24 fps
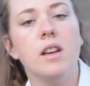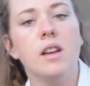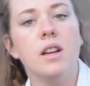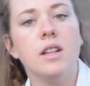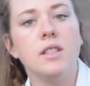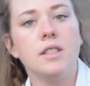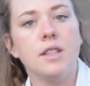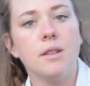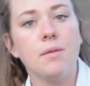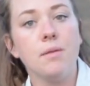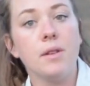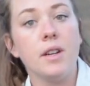
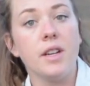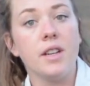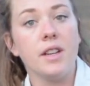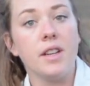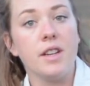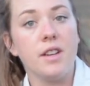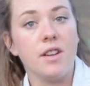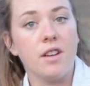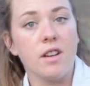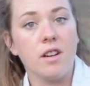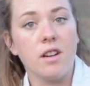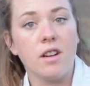different
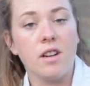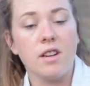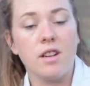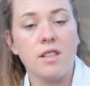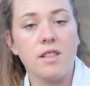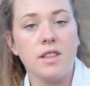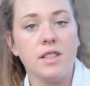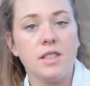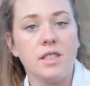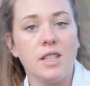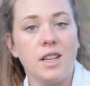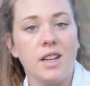in your garden
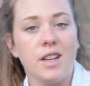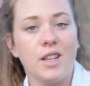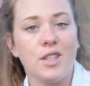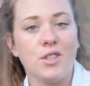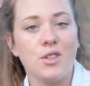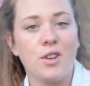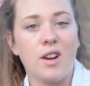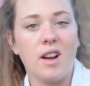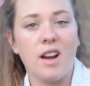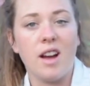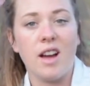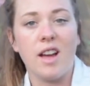this year,
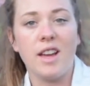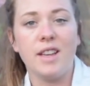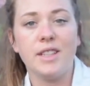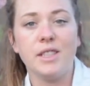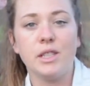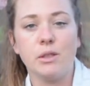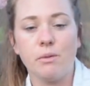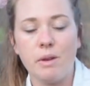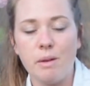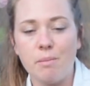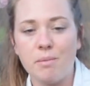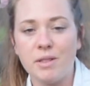try
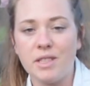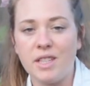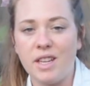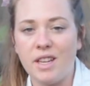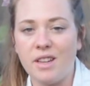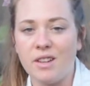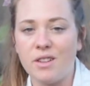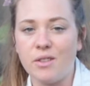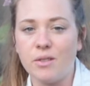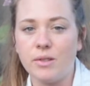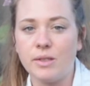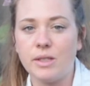sweet
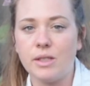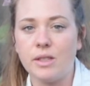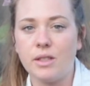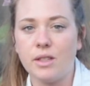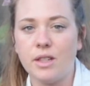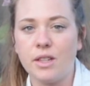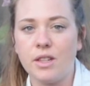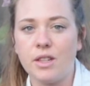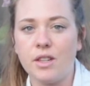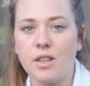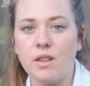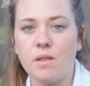potatoes.
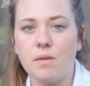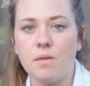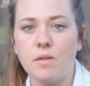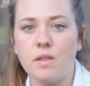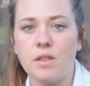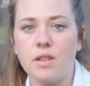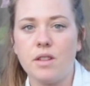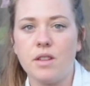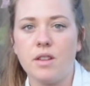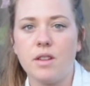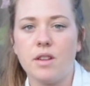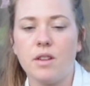They're good for
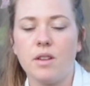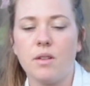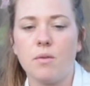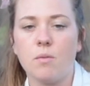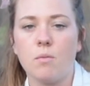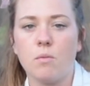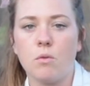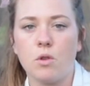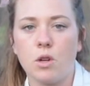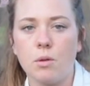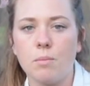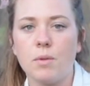the
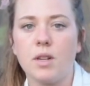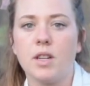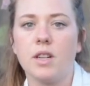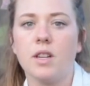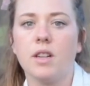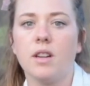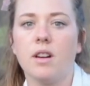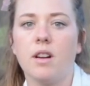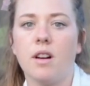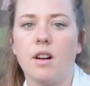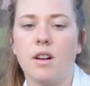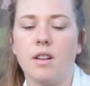warmer,
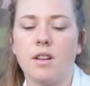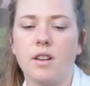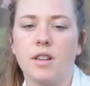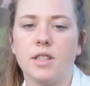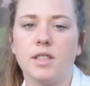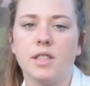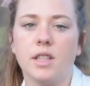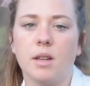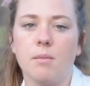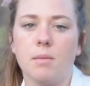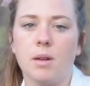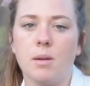hotter
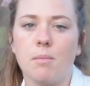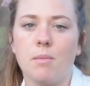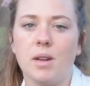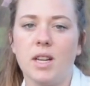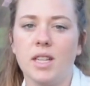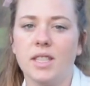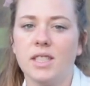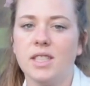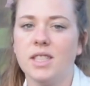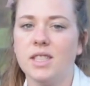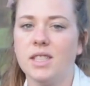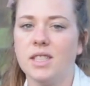summer
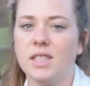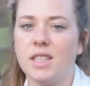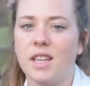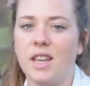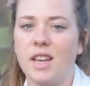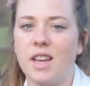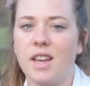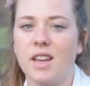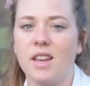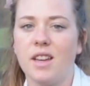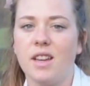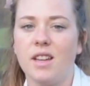months,
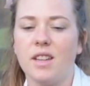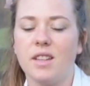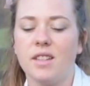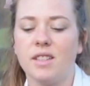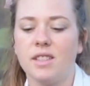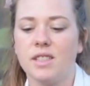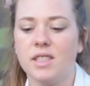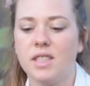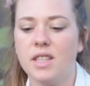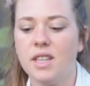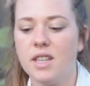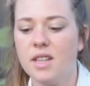
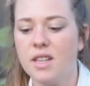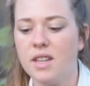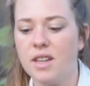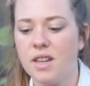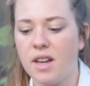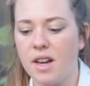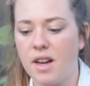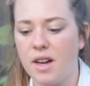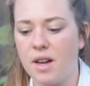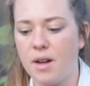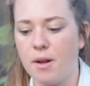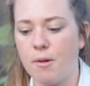and
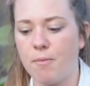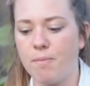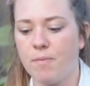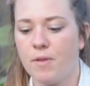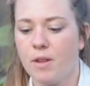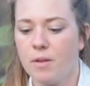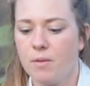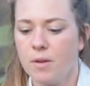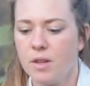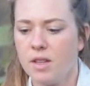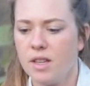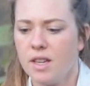
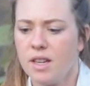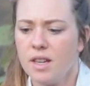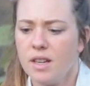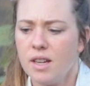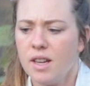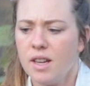they're really,